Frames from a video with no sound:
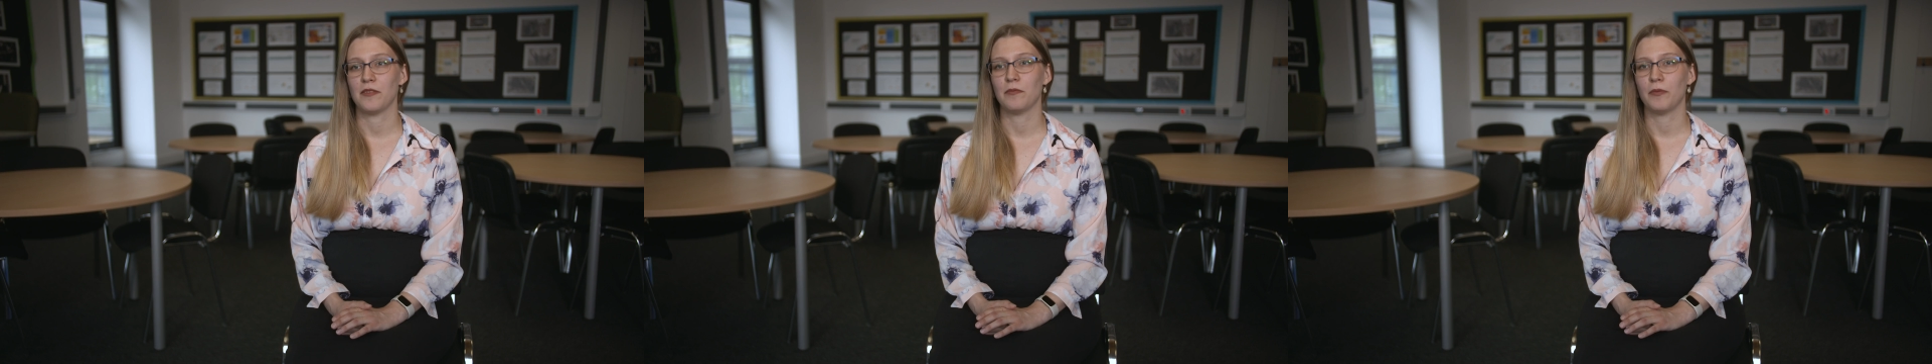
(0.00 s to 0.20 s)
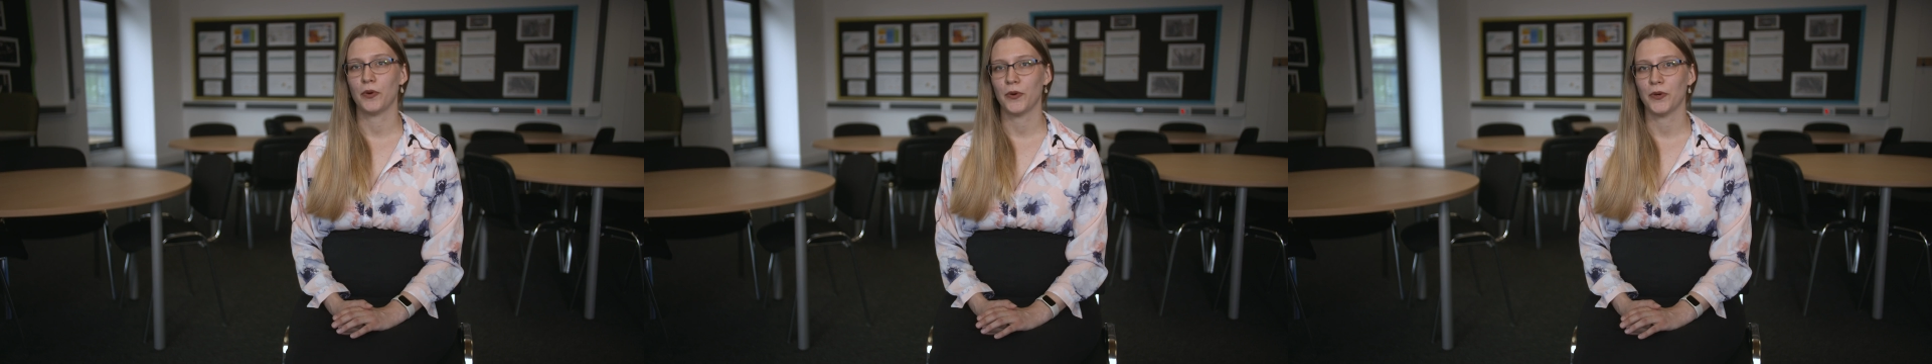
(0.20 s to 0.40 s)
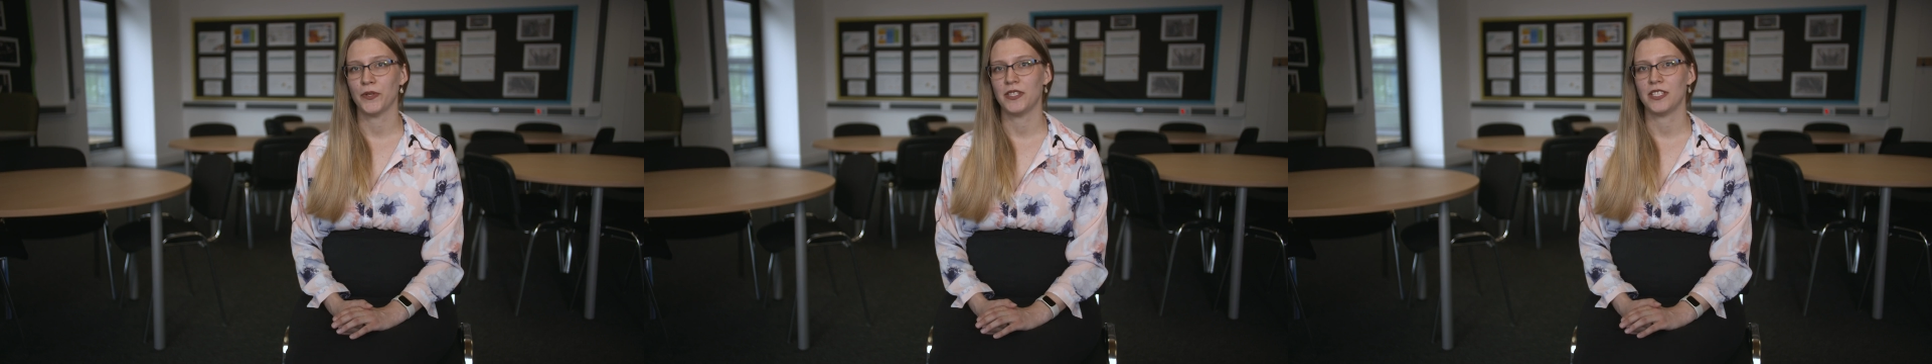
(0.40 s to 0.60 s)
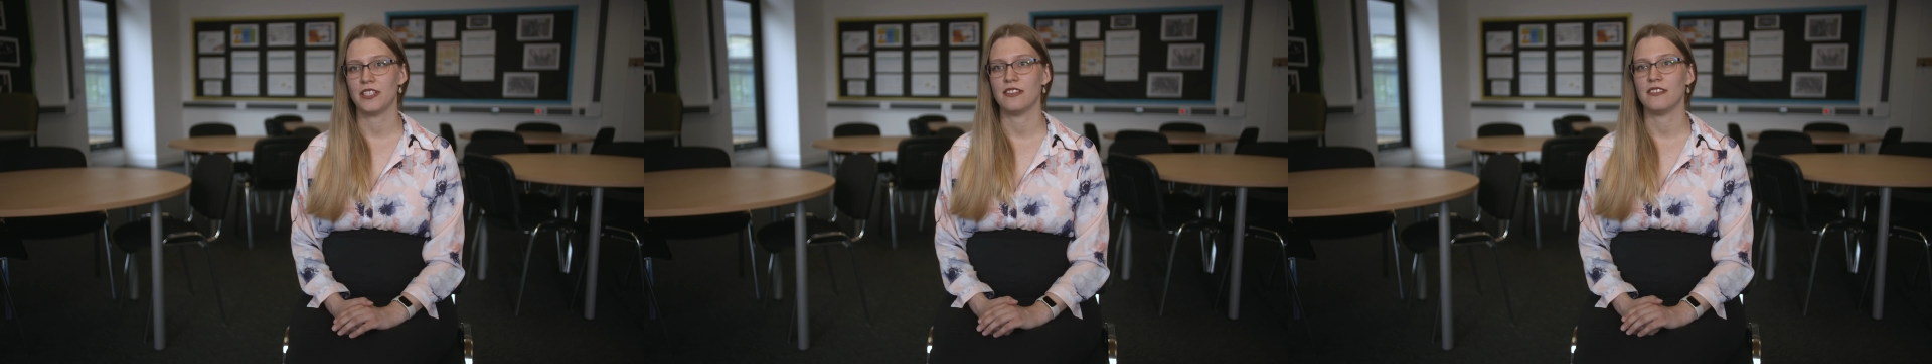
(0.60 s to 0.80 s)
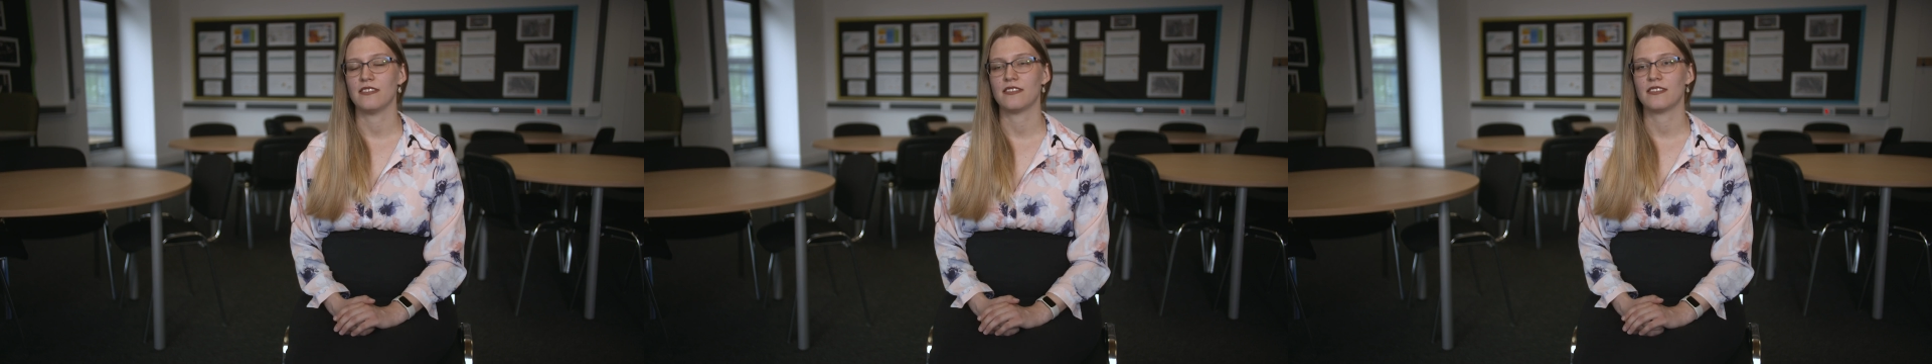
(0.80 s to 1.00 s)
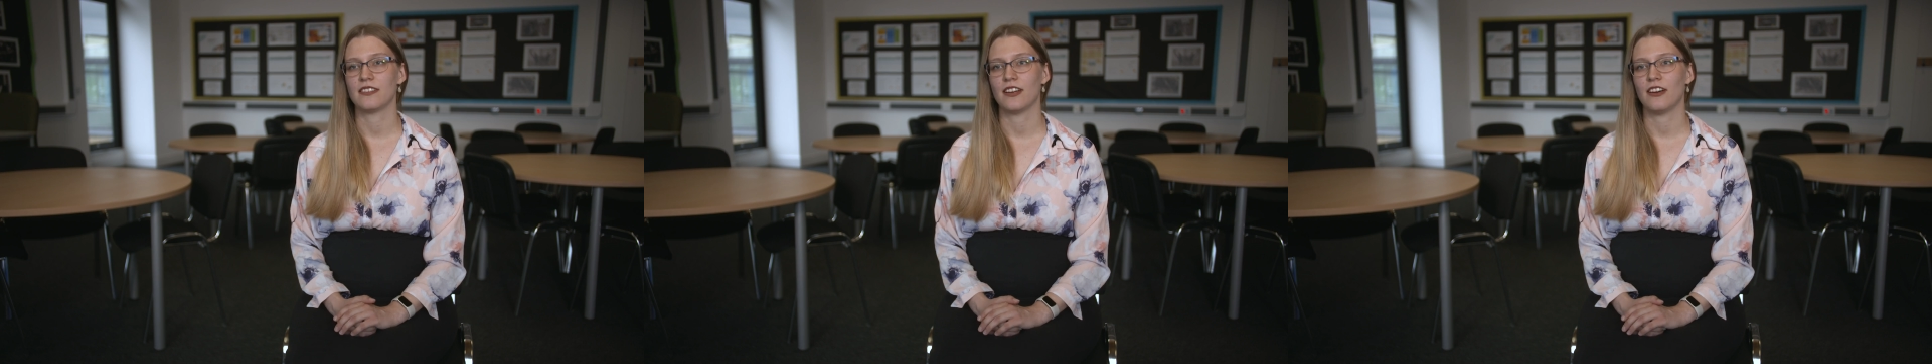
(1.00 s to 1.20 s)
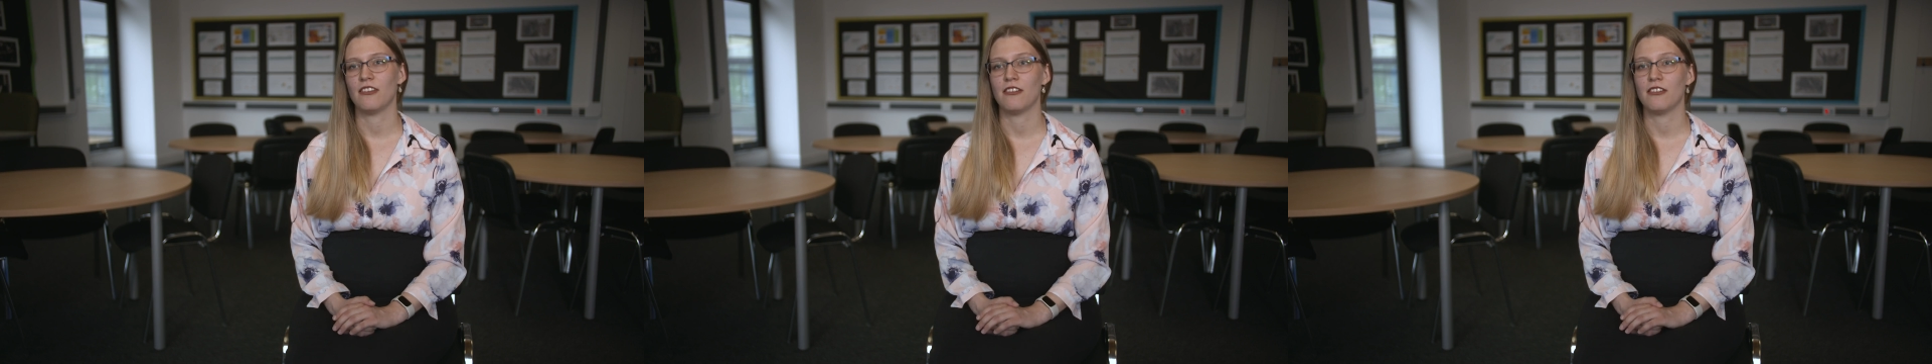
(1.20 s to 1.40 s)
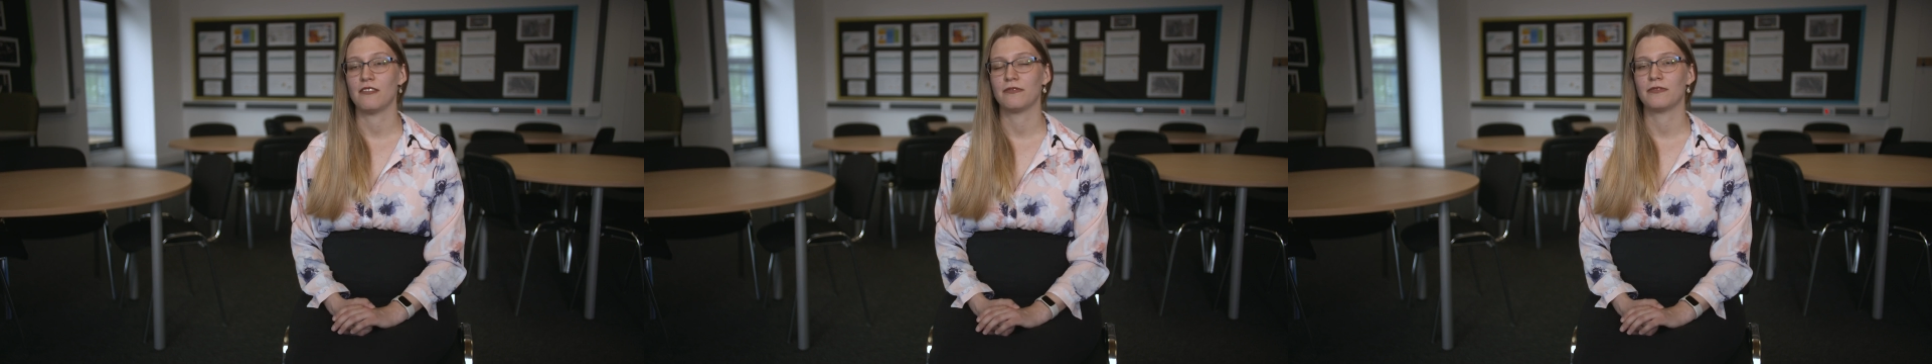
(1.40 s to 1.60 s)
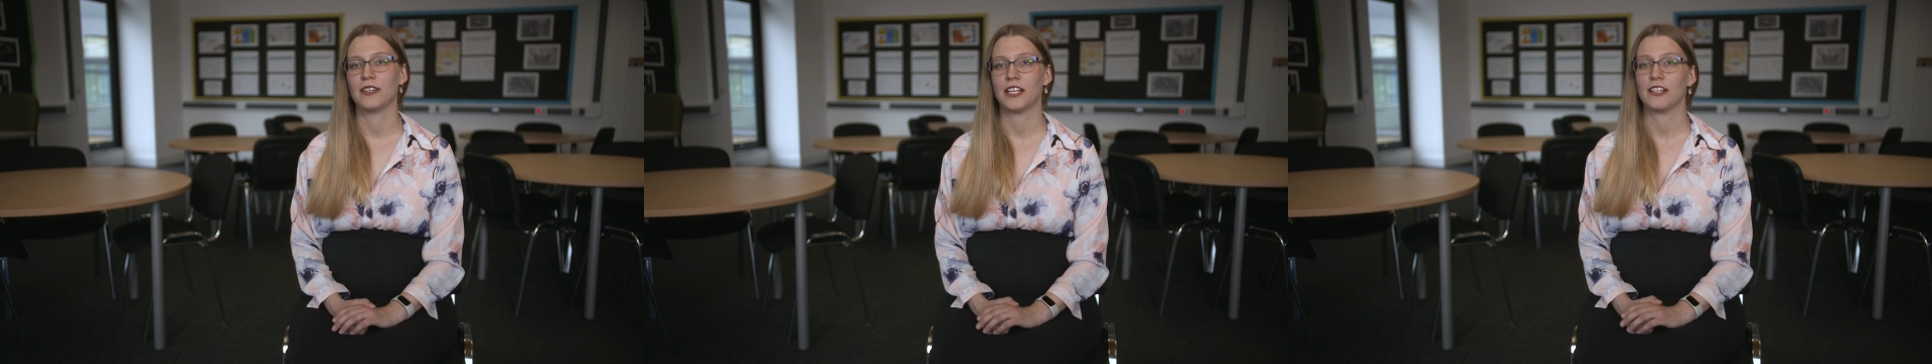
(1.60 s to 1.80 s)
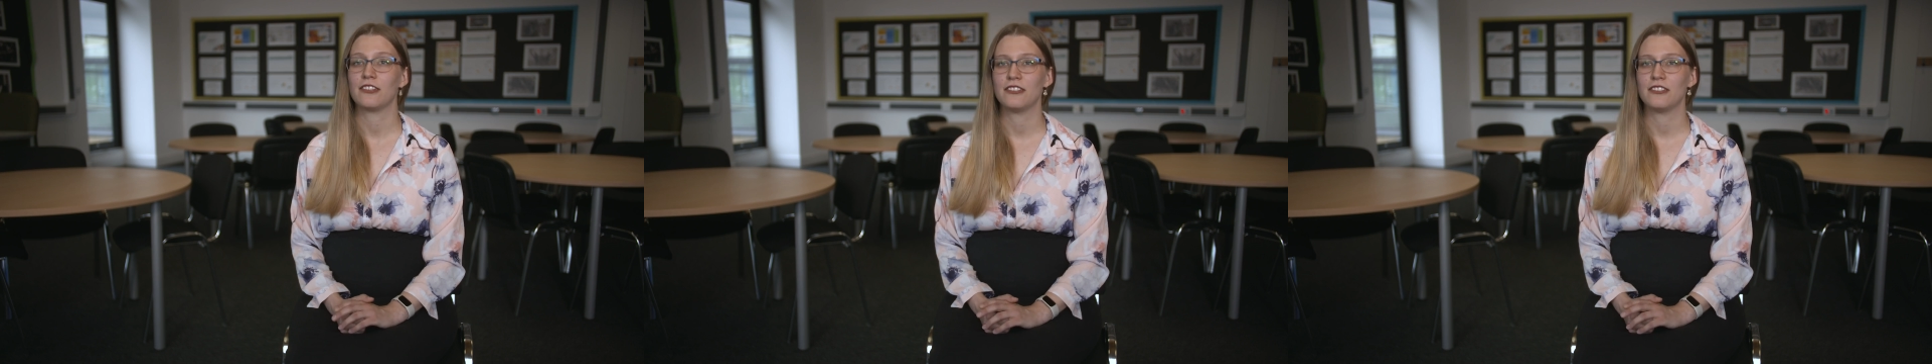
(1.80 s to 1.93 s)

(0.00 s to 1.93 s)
importance of